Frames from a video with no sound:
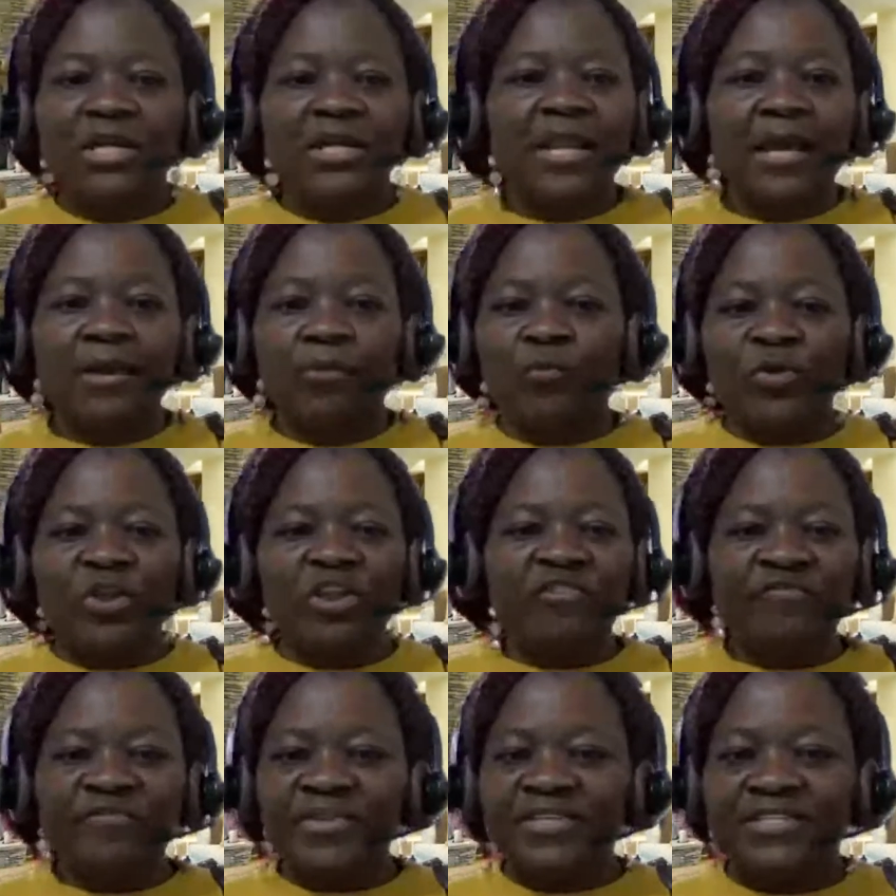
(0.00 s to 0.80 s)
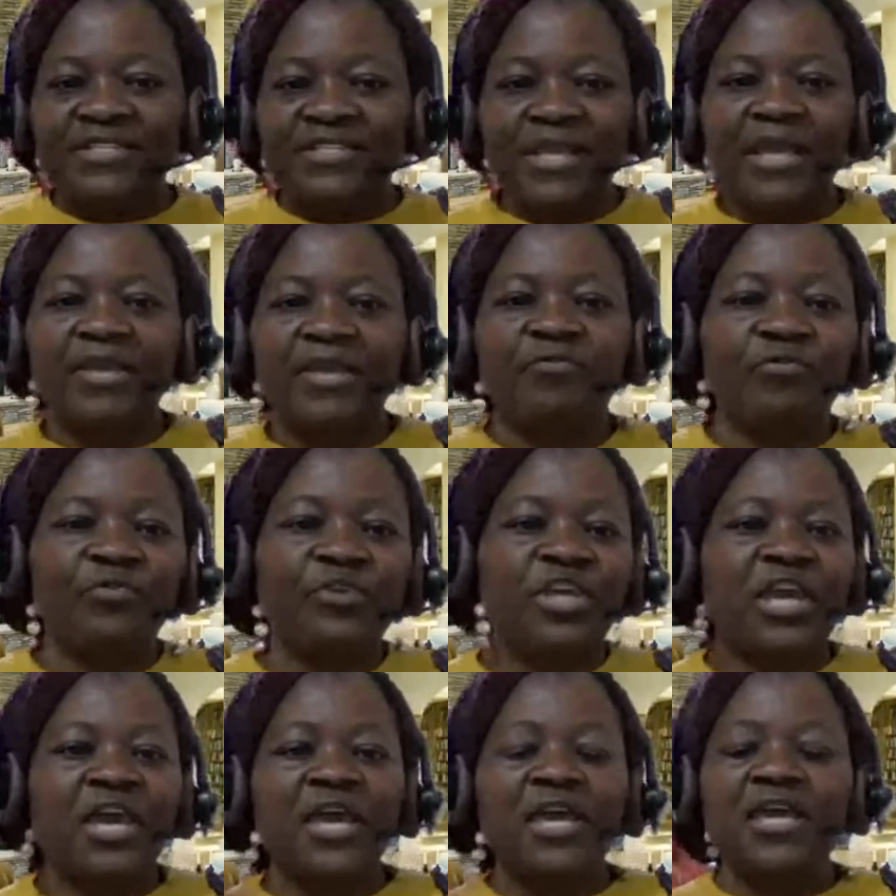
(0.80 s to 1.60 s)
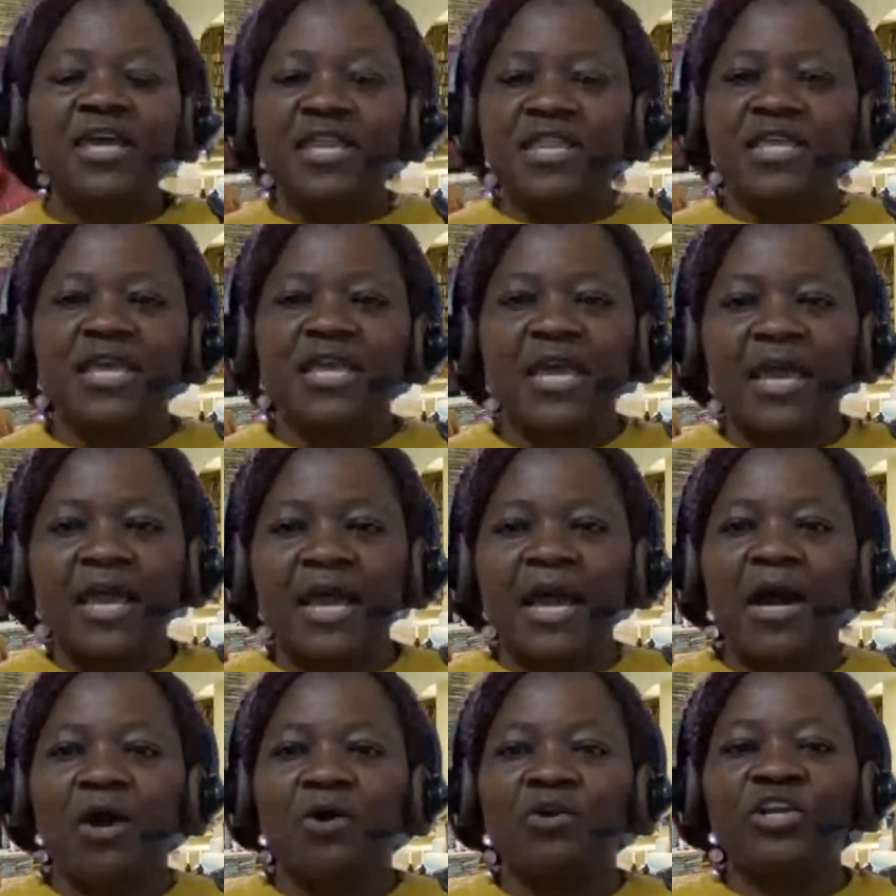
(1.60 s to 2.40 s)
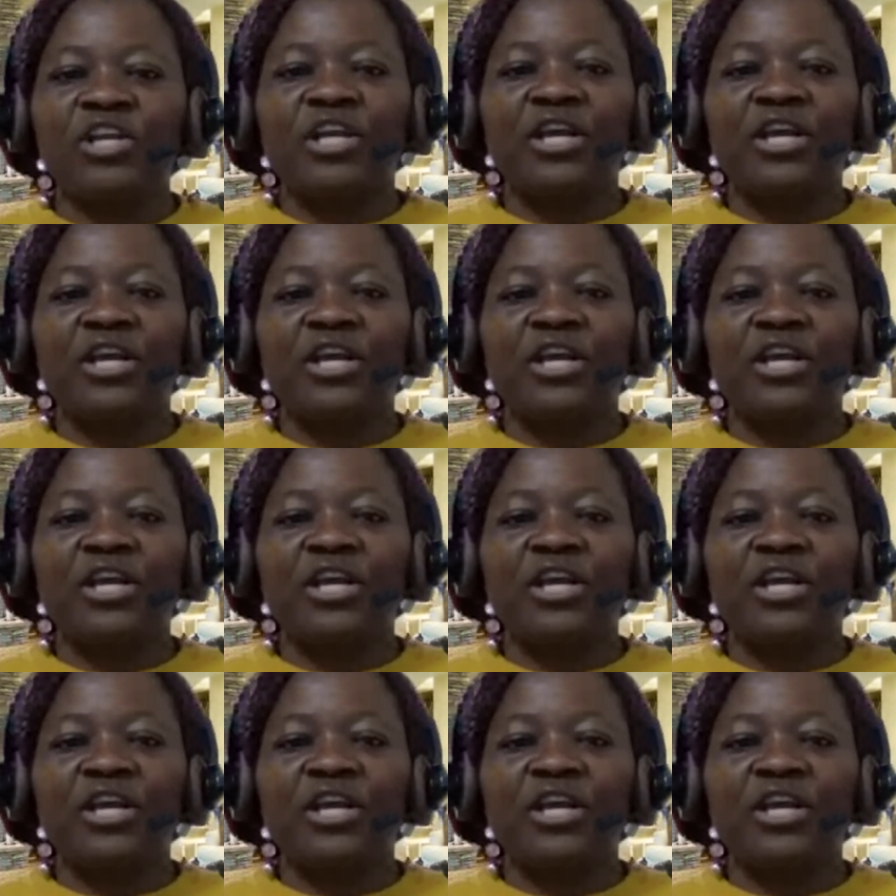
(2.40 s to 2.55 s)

like we've been saying year in, year out,